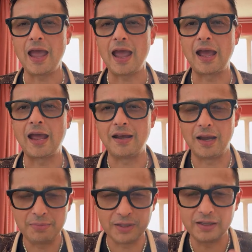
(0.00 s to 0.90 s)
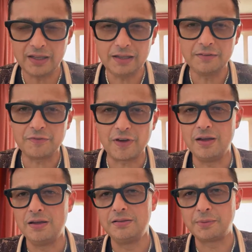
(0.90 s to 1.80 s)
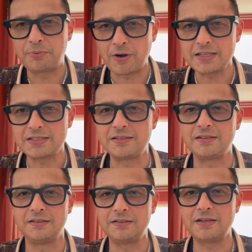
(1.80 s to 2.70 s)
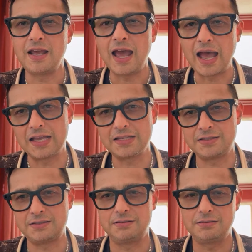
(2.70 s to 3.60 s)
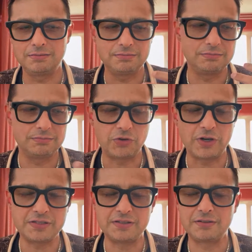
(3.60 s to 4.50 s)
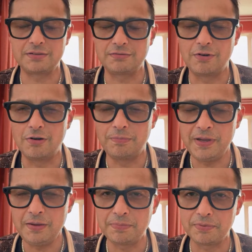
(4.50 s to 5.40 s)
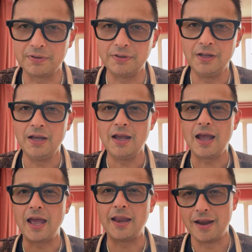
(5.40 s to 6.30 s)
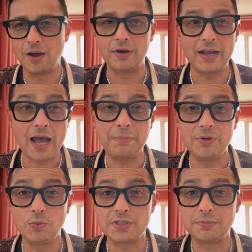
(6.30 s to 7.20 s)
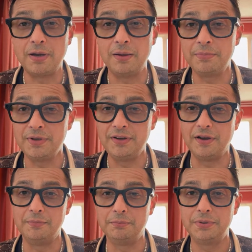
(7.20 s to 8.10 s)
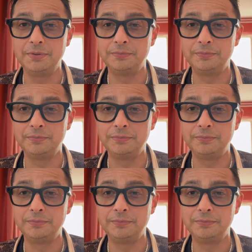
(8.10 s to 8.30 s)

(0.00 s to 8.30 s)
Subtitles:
And I believe the president has trusted the wrong people. And now what happened was a pump and dump,